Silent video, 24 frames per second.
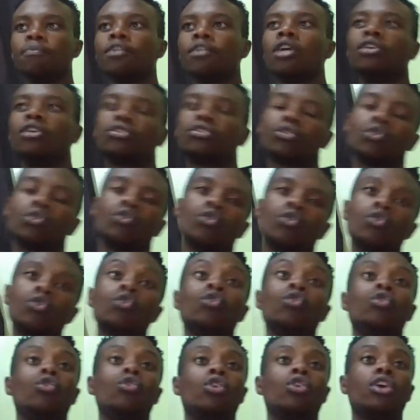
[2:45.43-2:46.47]

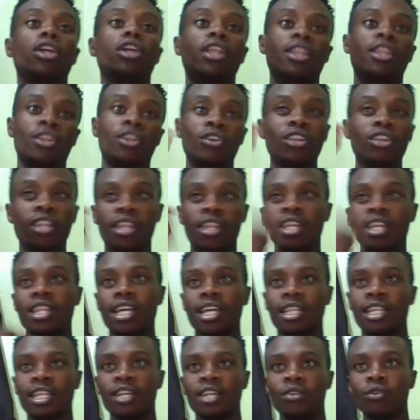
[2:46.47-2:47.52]
So the only thing
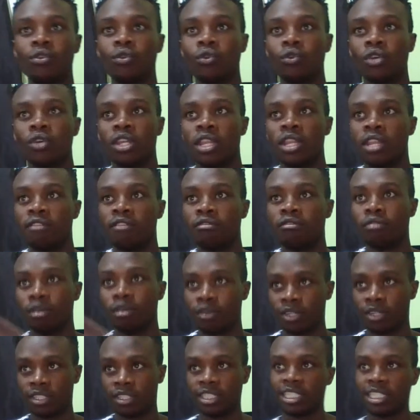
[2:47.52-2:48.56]
that I do look in the 4
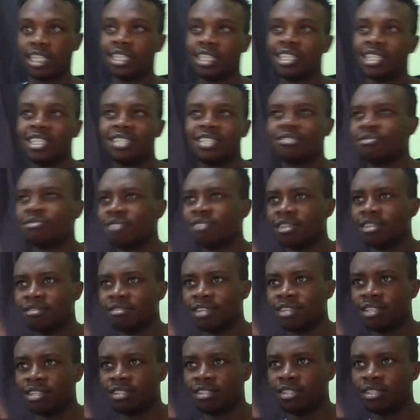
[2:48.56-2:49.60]
hours chart, it's very,
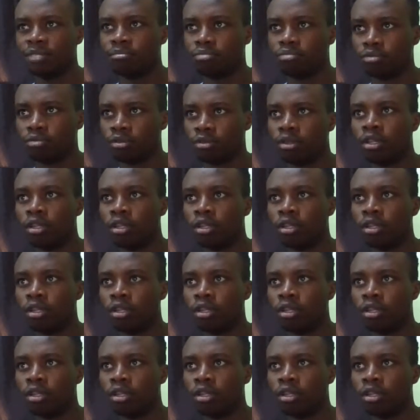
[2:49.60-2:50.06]
very simple.